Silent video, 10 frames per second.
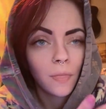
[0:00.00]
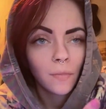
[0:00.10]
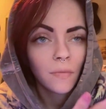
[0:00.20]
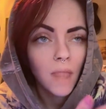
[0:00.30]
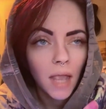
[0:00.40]

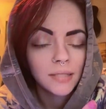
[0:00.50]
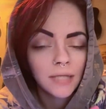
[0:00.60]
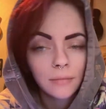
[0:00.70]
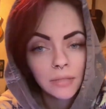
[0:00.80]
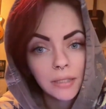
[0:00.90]
9
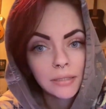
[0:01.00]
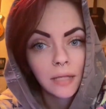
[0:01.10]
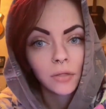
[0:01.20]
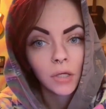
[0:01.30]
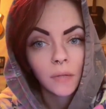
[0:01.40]
times out of 10
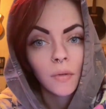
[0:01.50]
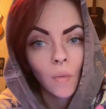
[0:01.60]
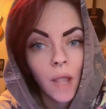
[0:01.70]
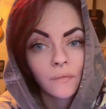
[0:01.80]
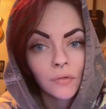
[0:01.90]
they're gonna be
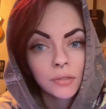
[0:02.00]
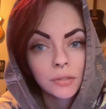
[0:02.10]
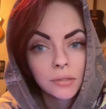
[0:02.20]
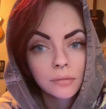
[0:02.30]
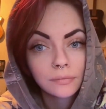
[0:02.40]

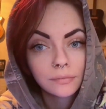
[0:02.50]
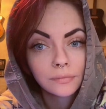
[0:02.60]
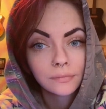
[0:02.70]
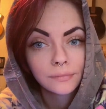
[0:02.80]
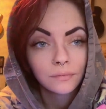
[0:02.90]
wyverns.
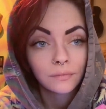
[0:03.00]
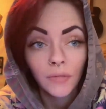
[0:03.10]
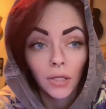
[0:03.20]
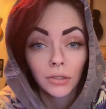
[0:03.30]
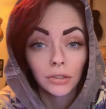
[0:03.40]

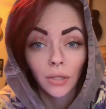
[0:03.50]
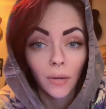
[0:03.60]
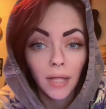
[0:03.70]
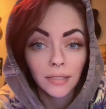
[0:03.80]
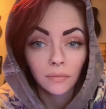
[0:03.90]
Don't
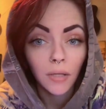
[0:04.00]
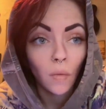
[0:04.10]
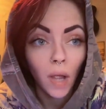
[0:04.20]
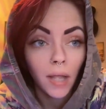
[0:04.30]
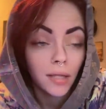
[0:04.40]
ask me
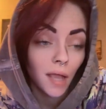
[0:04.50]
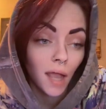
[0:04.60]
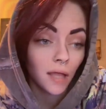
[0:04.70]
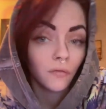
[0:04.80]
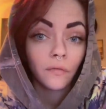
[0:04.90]
why,
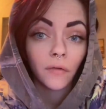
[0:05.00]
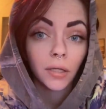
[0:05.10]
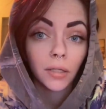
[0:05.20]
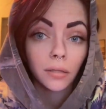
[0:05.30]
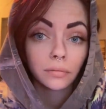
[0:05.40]
I don't
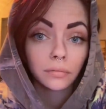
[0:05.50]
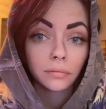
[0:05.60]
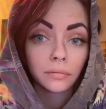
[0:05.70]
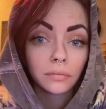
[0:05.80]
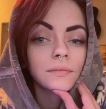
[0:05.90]
fucking know.
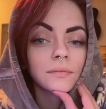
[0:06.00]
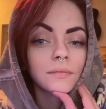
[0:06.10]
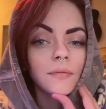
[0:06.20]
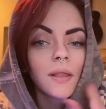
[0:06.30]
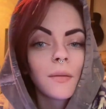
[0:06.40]

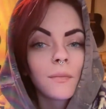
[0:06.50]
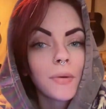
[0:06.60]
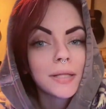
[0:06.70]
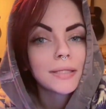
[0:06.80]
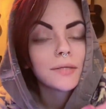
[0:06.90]

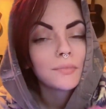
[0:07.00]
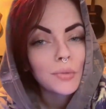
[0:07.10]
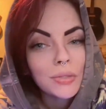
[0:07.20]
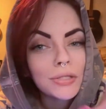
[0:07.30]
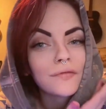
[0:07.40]
But the
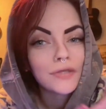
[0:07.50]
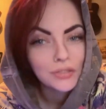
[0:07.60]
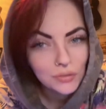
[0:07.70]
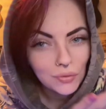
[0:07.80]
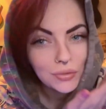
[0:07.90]
moral of the
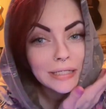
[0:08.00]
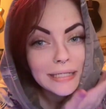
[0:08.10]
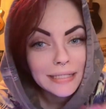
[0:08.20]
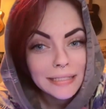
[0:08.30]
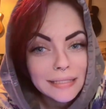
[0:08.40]
story
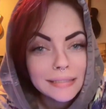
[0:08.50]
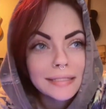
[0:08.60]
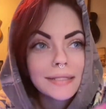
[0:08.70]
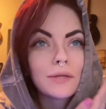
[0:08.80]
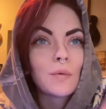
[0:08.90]
is
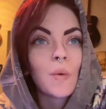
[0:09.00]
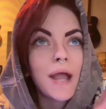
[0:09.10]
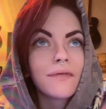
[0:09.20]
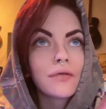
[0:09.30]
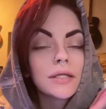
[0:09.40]
that
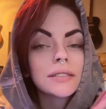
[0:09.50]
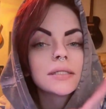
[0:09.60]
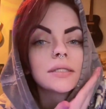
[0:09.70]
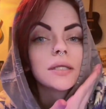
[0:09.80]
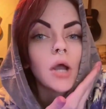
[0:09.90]

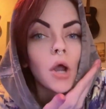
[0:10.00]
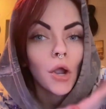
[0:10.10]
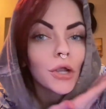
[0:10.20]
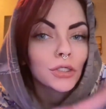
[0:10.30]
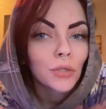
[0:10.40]
wyverns
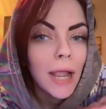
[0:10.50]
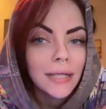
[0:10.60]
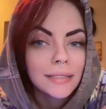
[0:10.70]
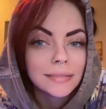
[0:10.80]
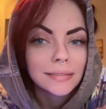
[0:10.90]
are
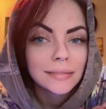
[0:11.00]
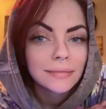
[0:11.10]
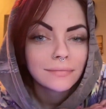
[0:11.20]
dragons.